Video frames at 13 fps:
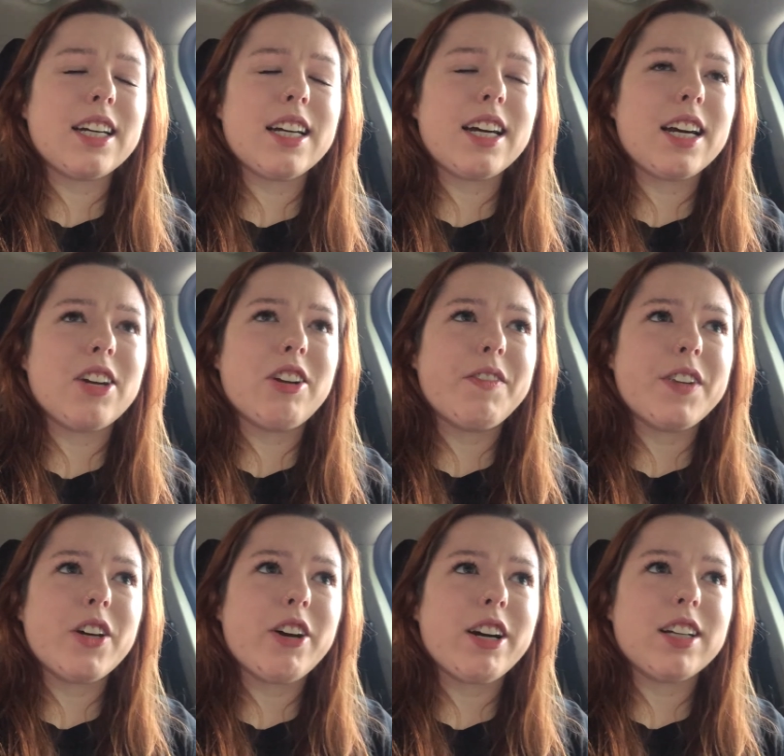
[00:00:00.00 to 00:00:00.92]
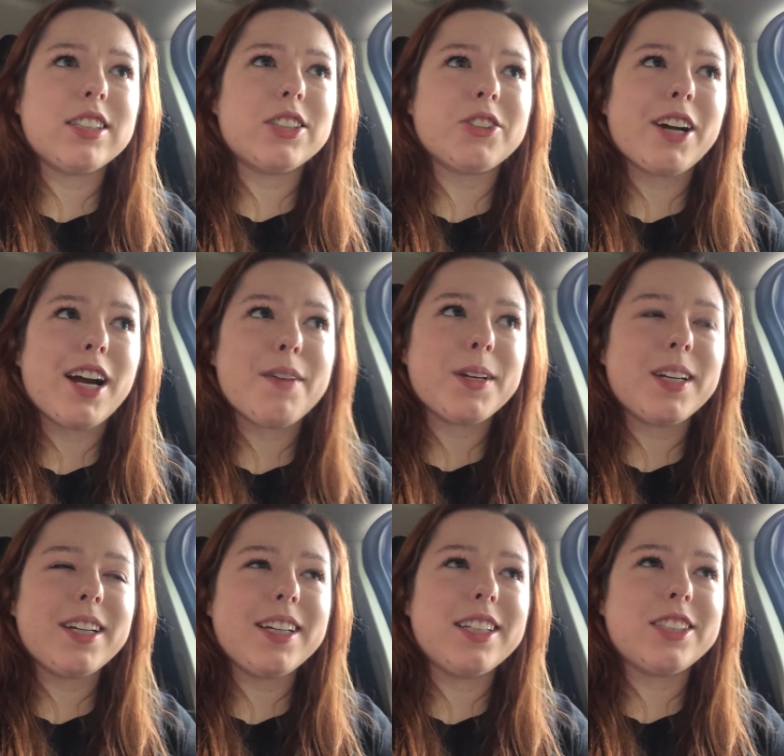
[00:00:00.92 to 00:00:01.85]
I don't even know how to describe
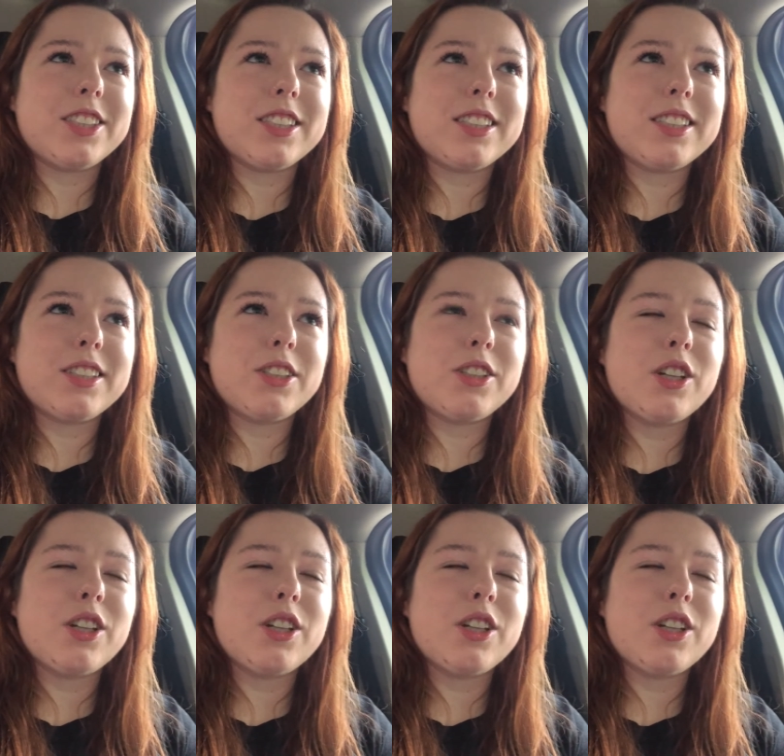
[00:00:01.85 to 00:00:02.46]
it. It's just